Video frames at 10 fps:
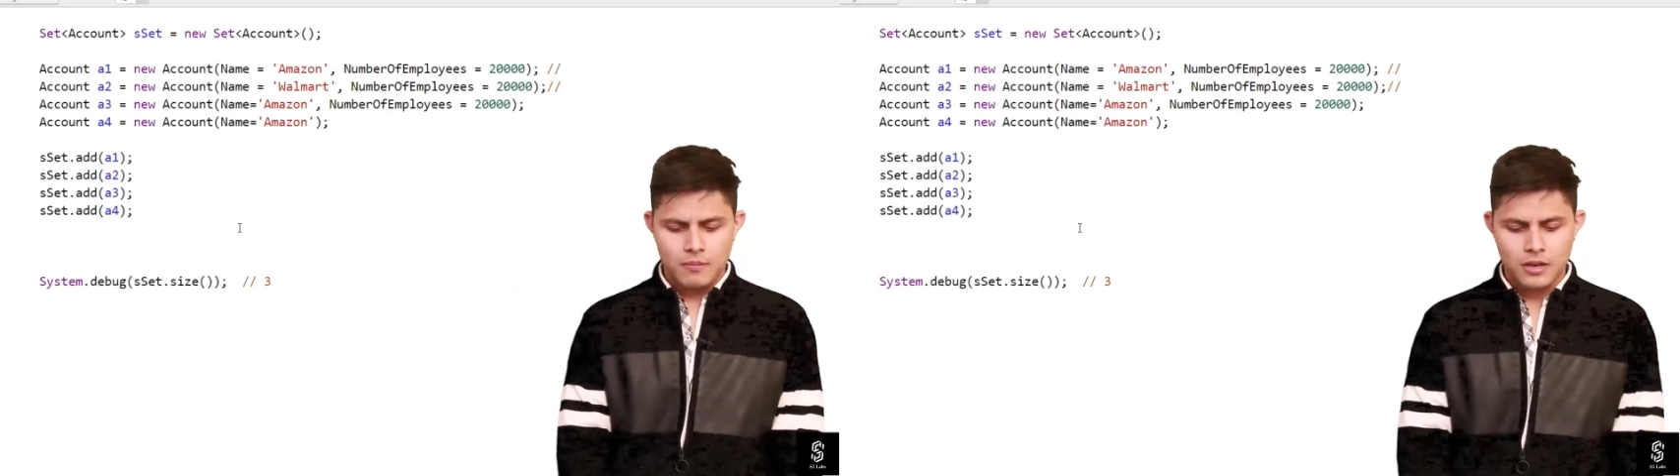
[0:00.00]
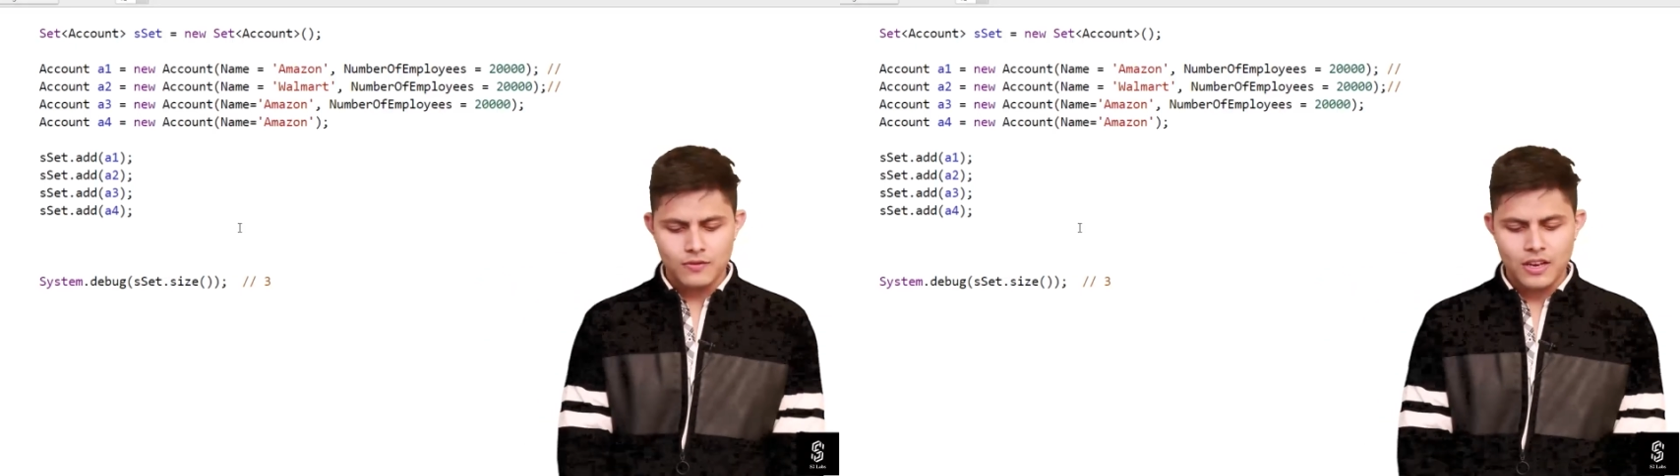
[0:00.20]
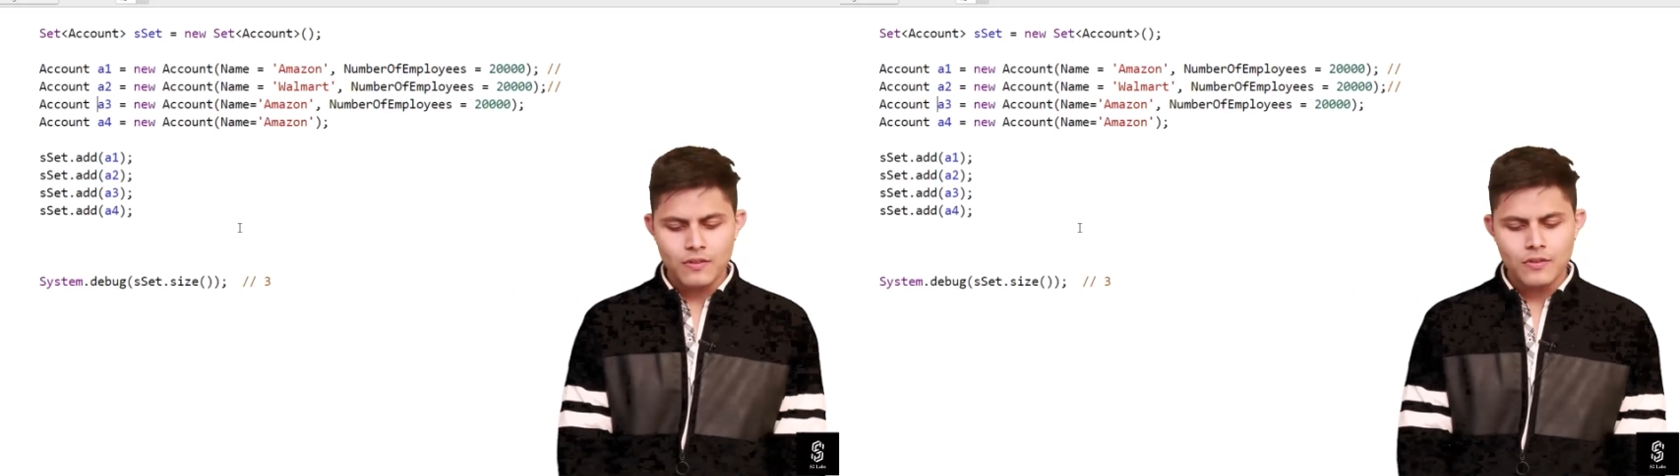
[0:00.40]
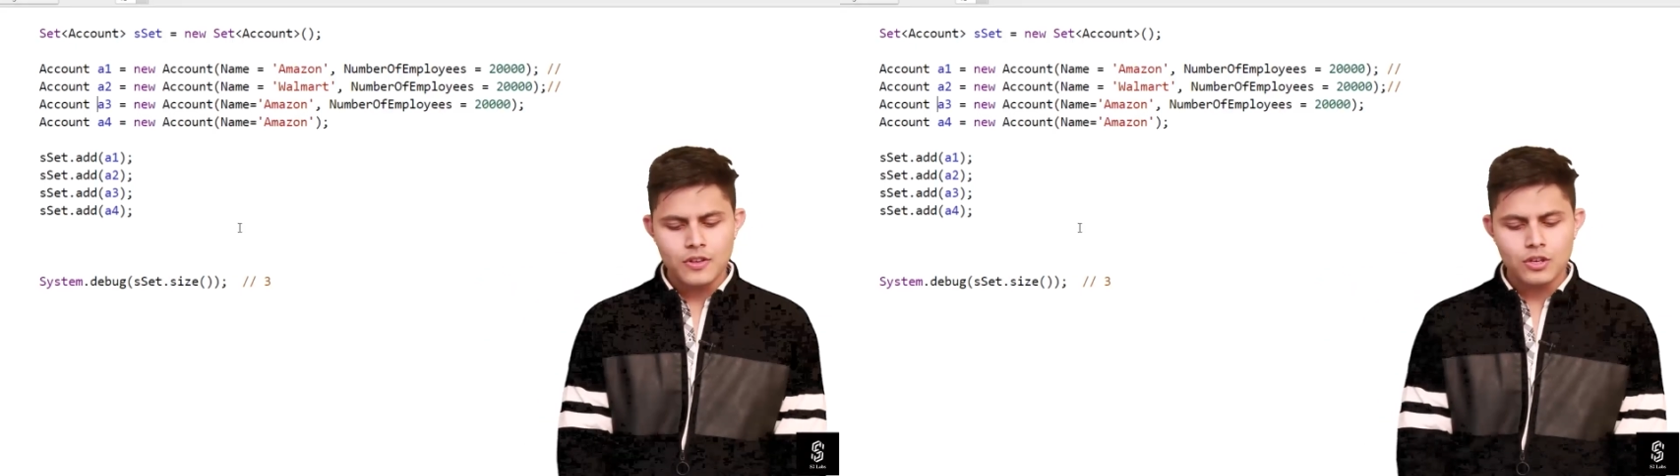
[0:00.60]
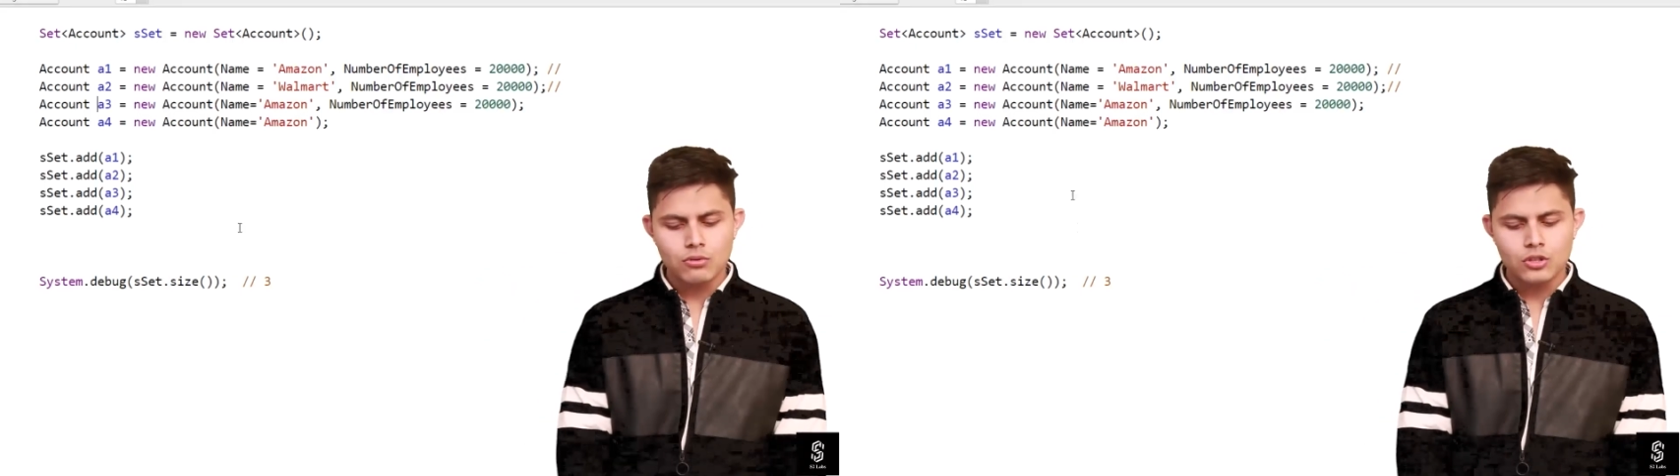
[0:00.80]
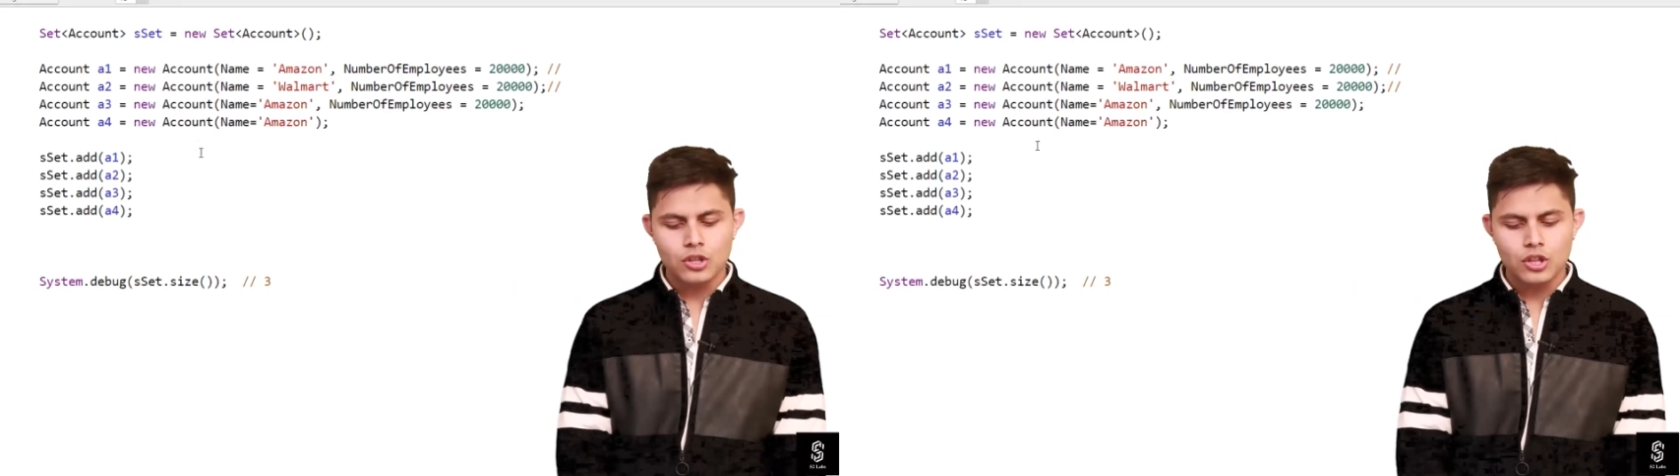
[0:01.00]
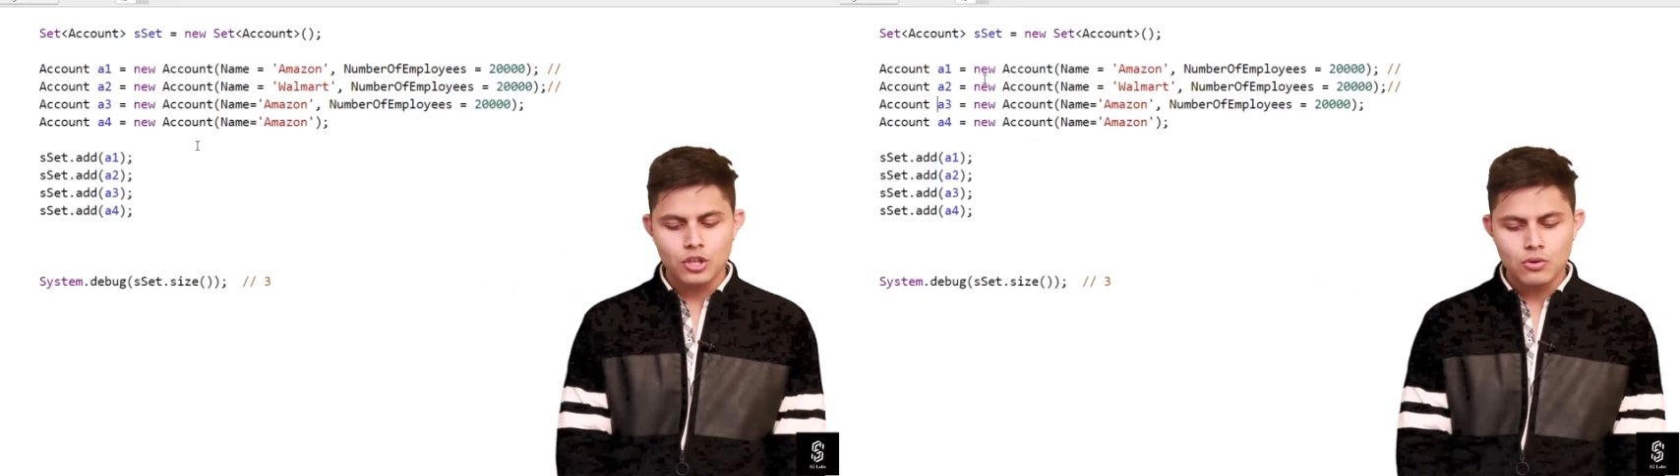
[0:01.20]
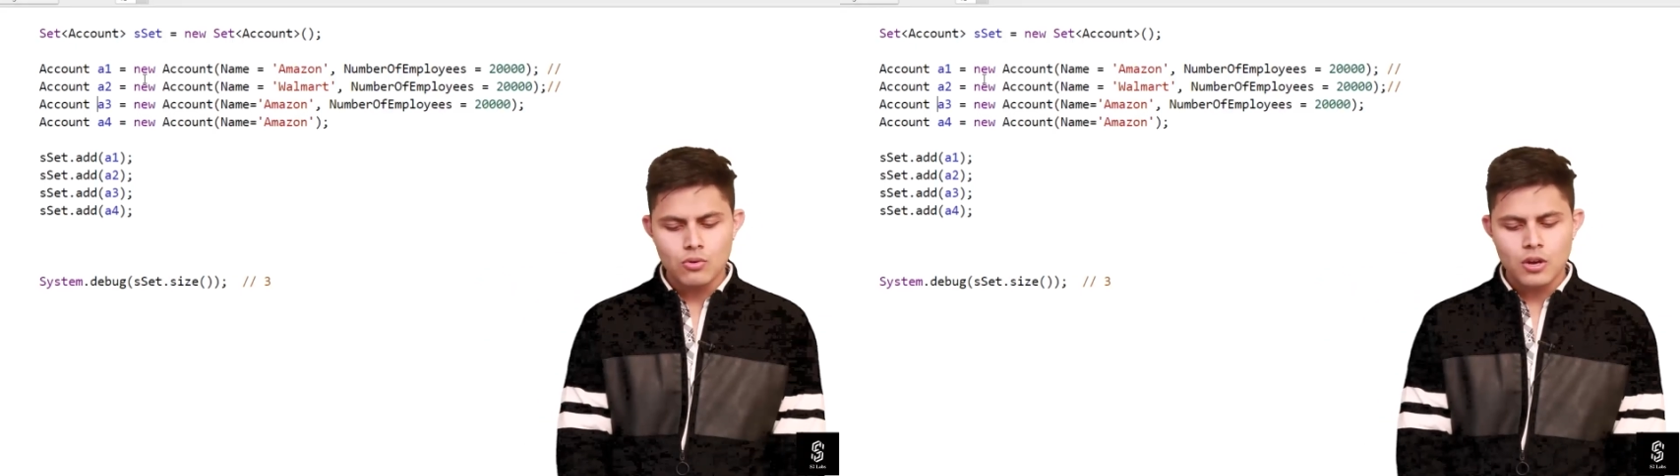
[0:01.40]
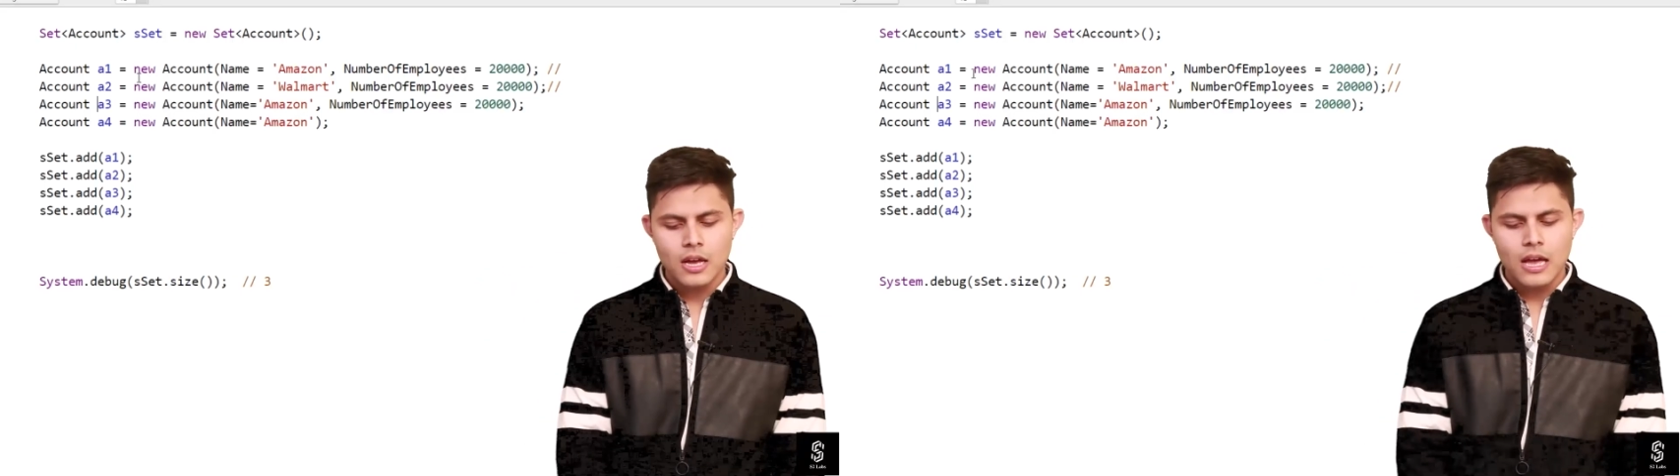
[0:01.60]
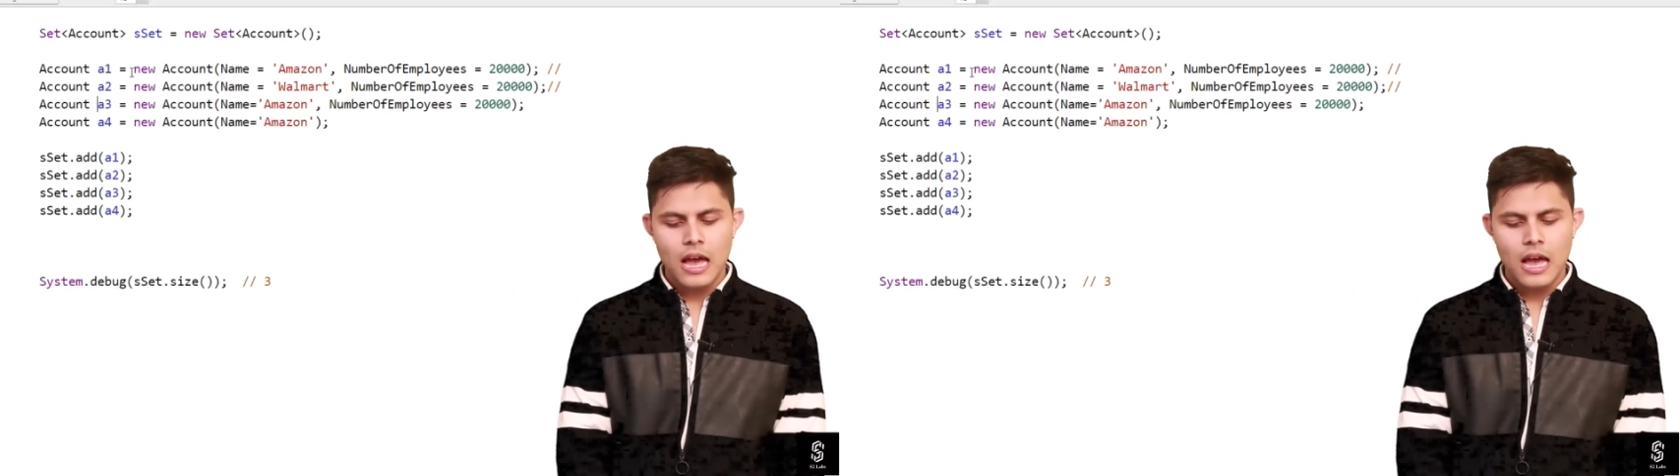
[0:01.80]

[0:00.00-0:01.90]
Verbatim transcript: because whenever we use new